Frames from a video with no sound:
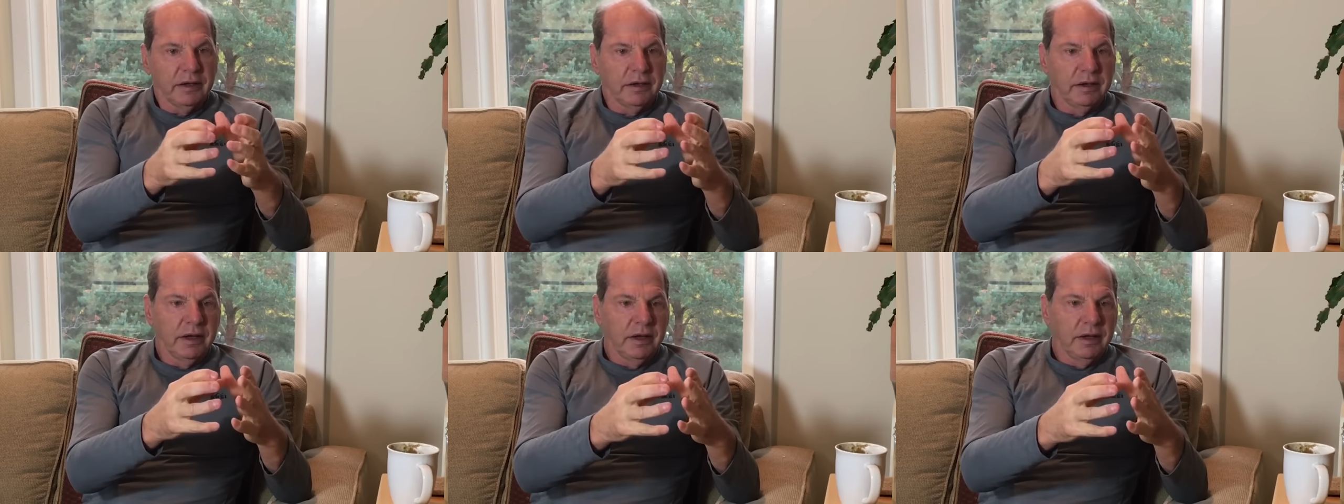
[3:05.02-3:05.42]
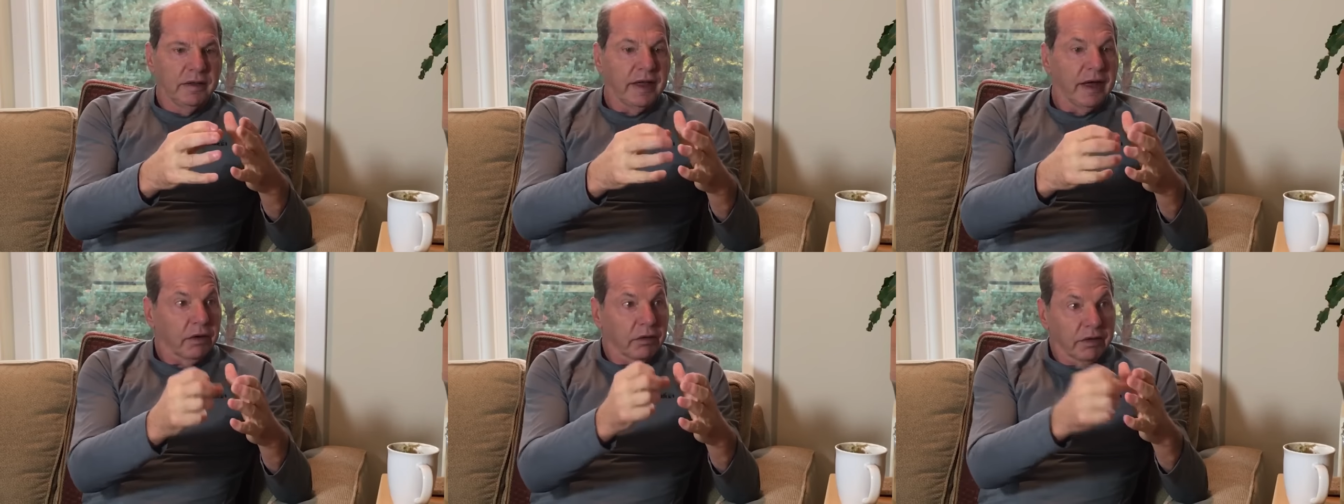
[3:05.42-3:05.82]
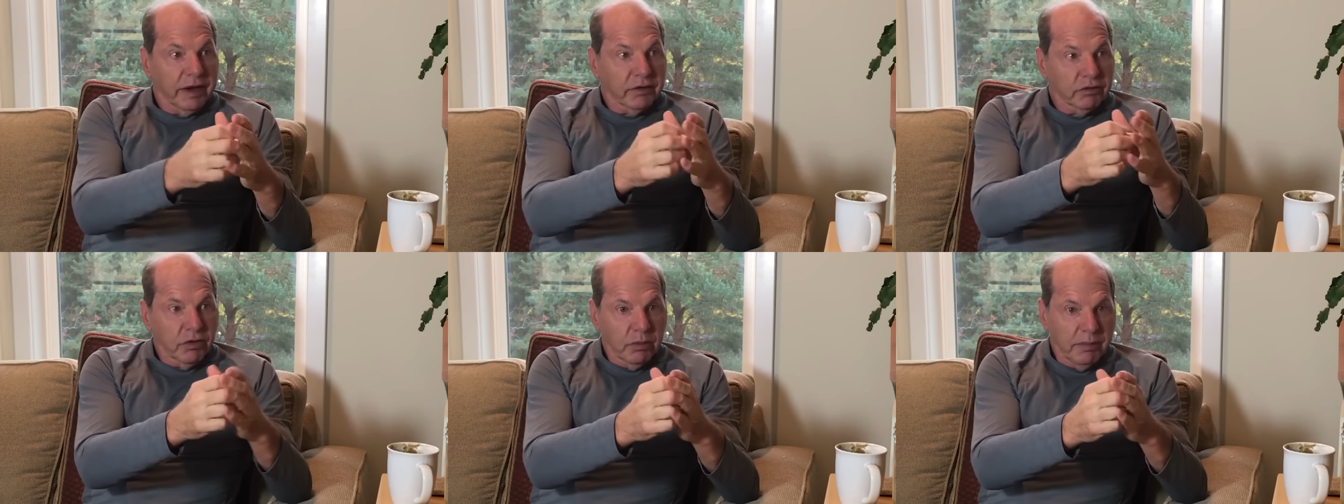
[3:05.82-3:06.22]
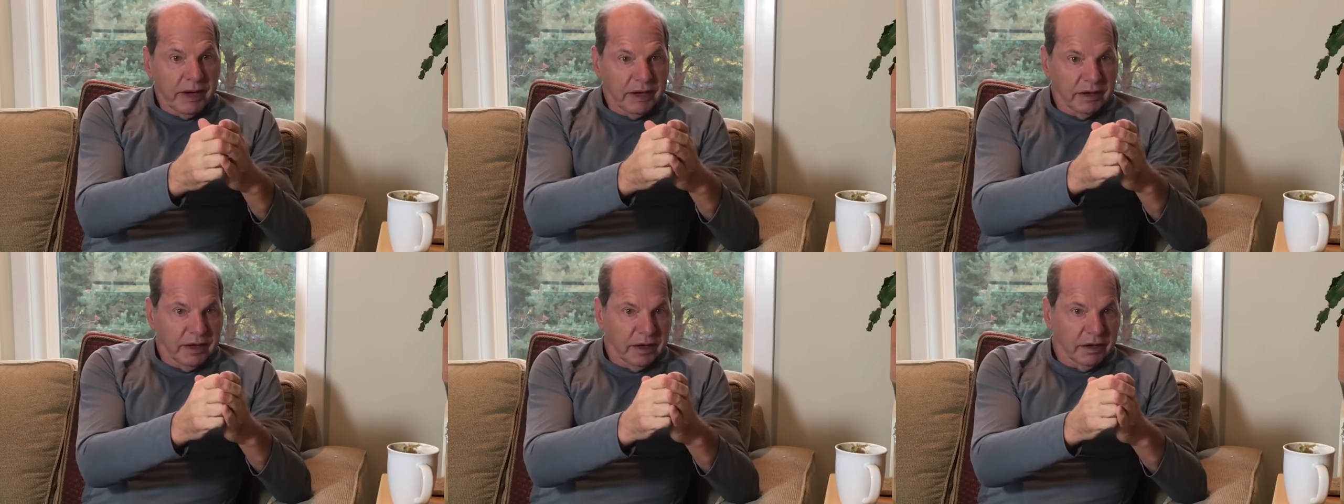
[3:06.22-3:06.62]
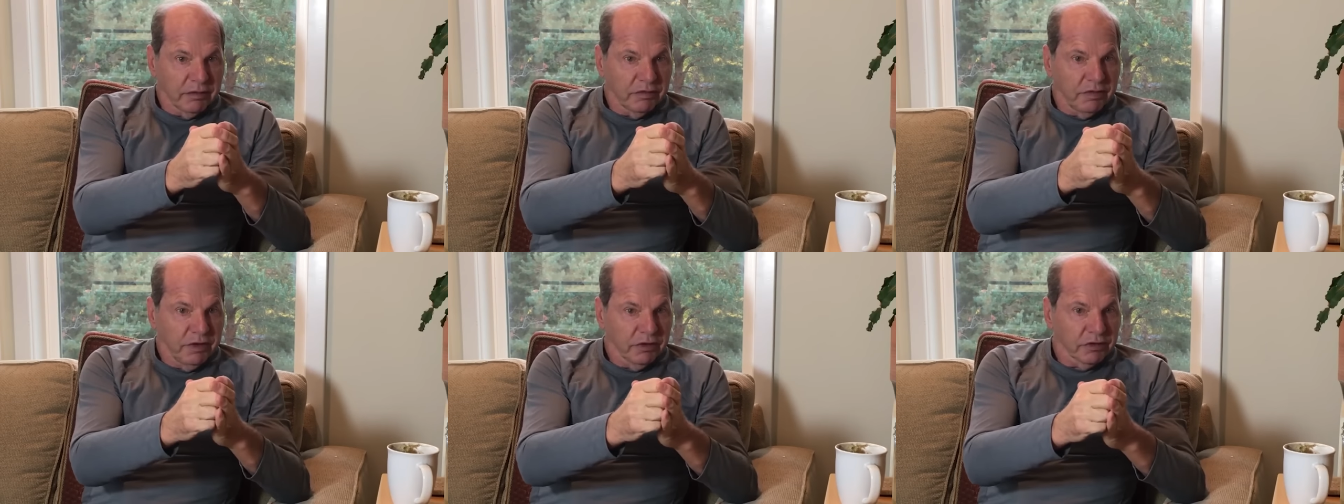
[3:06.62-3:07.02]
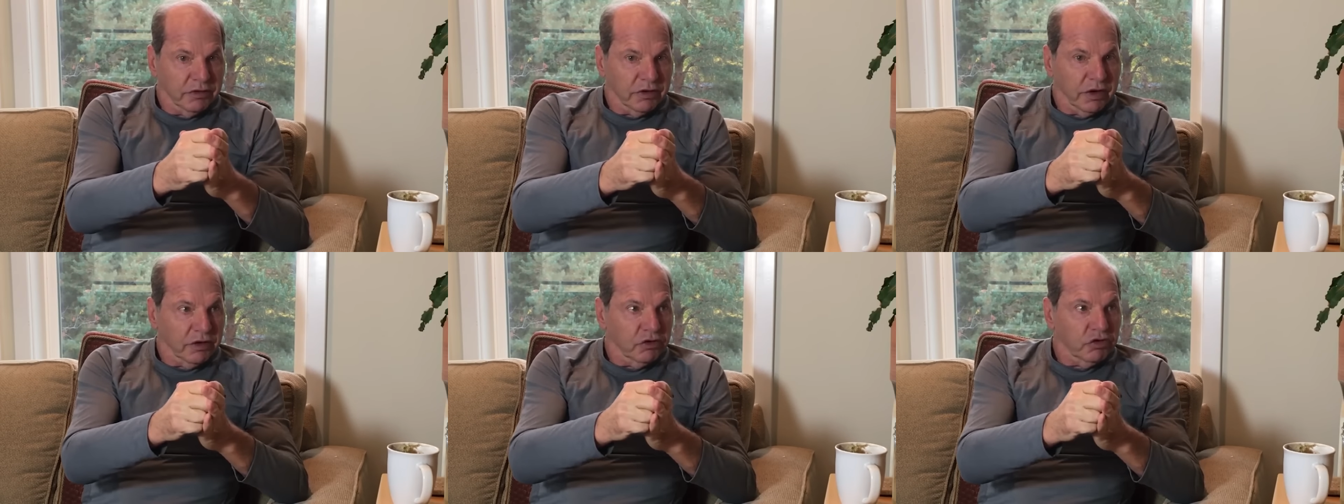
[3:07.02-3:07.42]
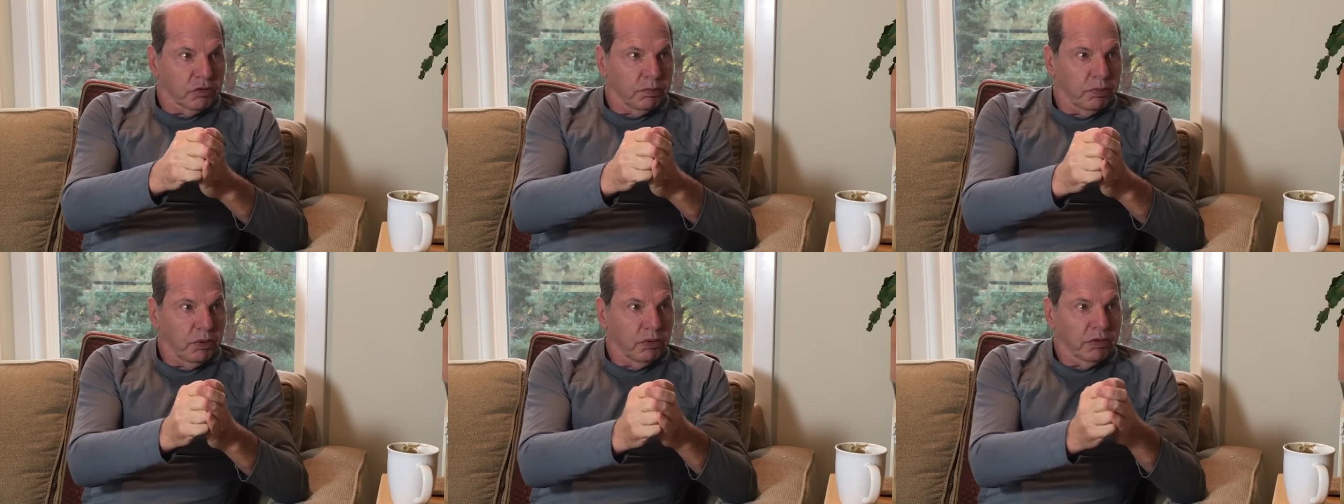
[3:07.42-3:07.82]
and that electromagnetic field starts to pull